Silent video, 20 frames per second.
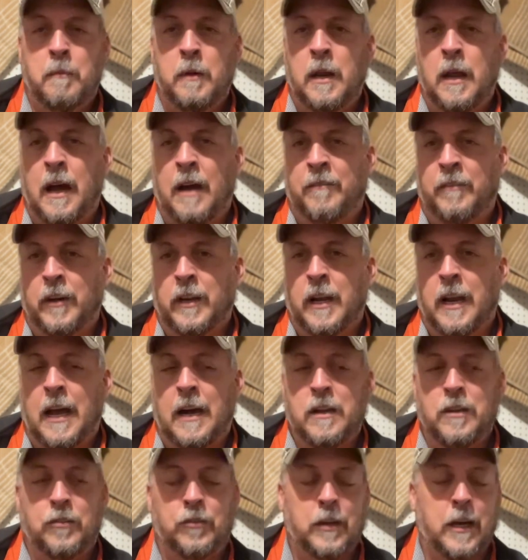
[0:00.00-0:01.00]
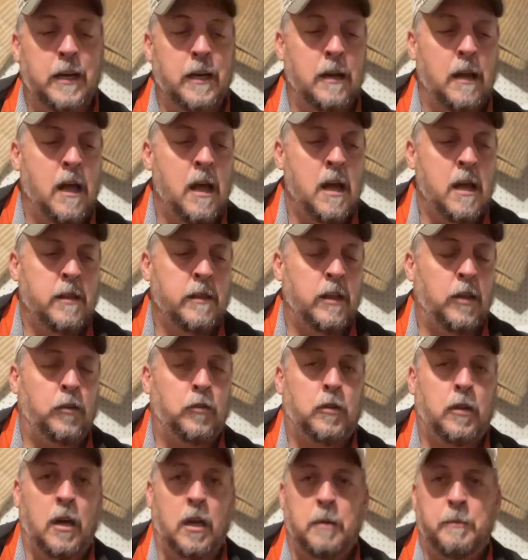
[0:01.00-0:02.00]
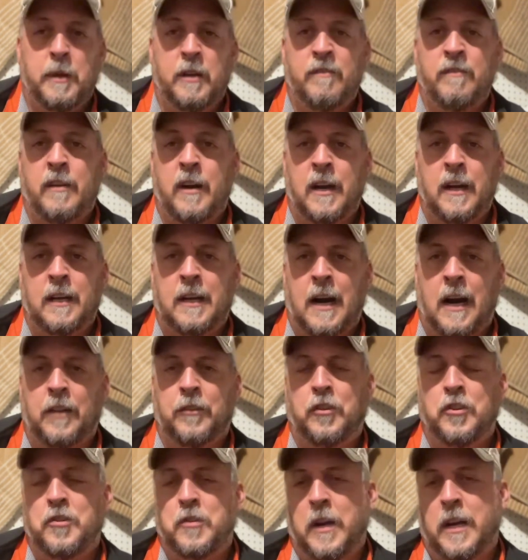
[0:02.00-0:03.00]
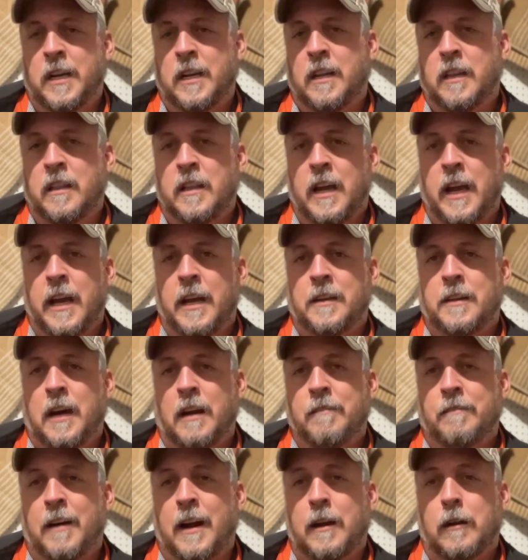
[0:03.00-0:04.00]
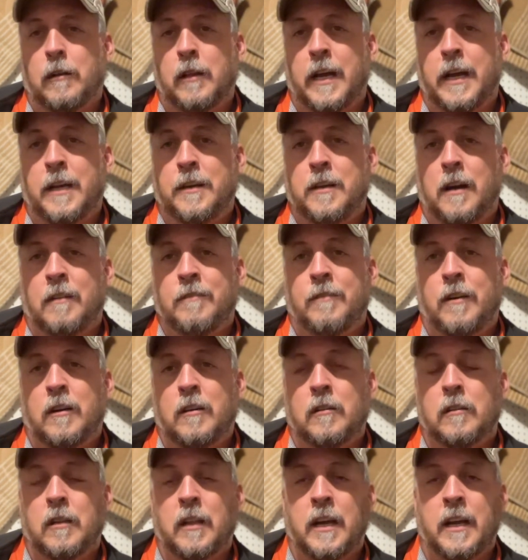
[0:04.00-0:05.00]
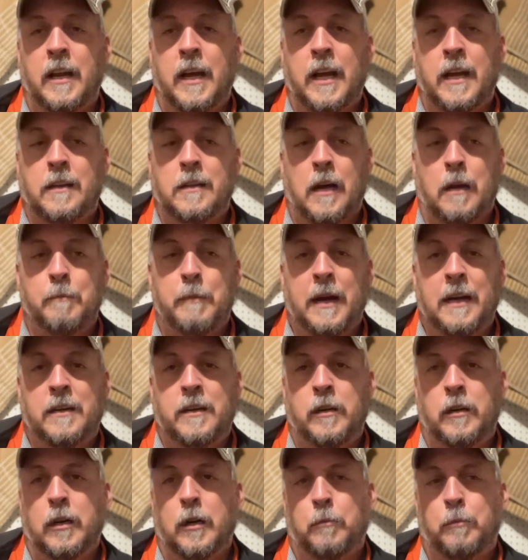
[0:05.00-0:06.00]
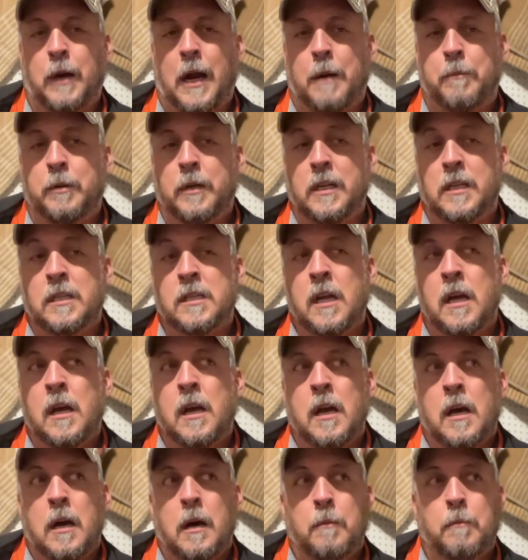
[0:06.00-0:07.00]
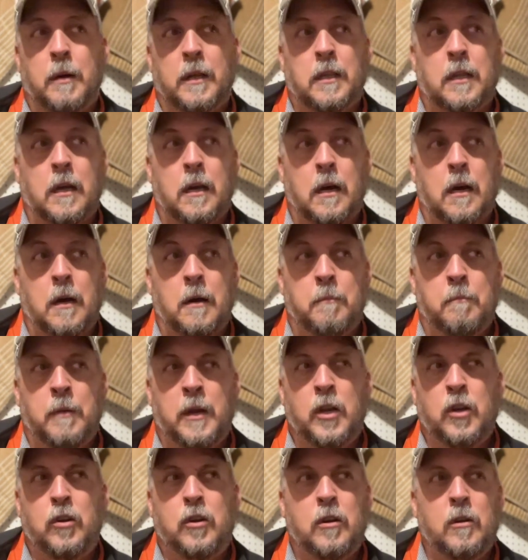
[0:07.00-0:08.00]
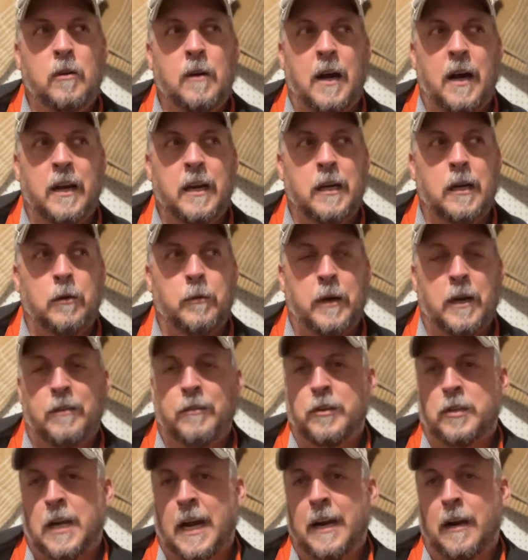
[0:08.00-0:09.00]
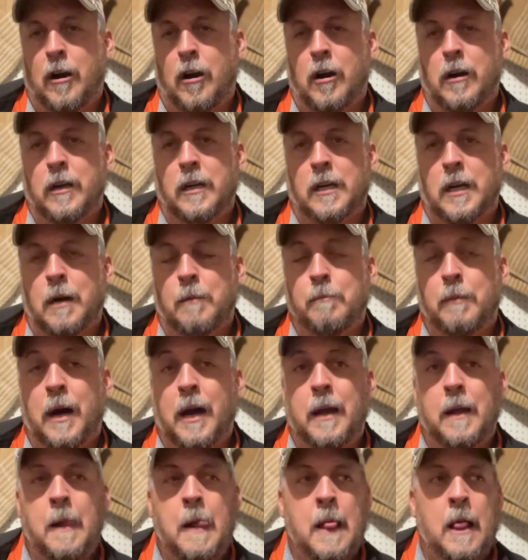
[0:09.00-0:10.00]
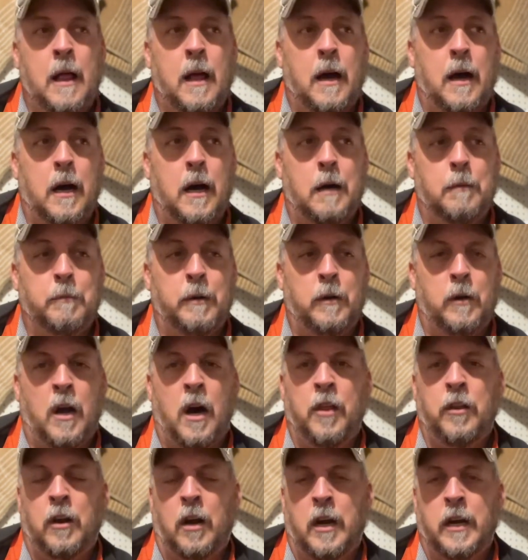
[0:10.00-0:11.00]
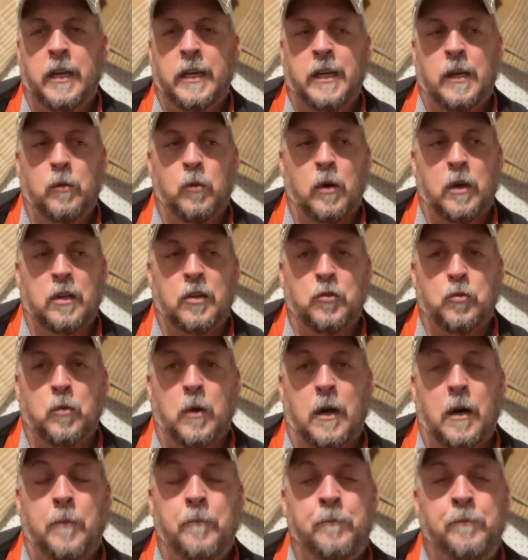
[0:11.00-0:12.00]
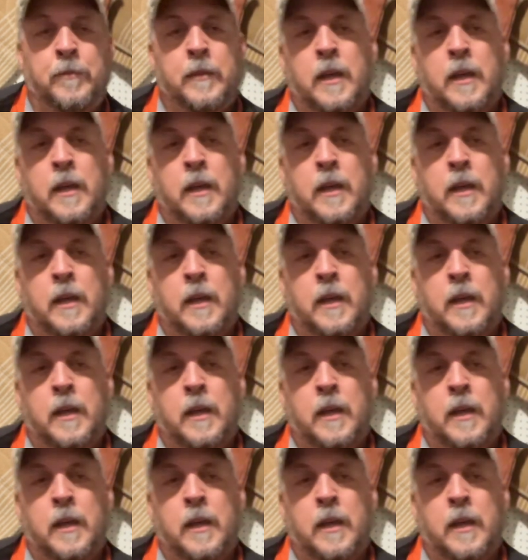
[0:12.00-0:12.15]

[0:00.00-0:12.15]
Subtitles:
I forget how you say it, that's going to be very concentrated in the antiviral, antifungal, and antibacterial properties. But the Manuku honey or whatever is kind of hard to come by. But other honey can work as well.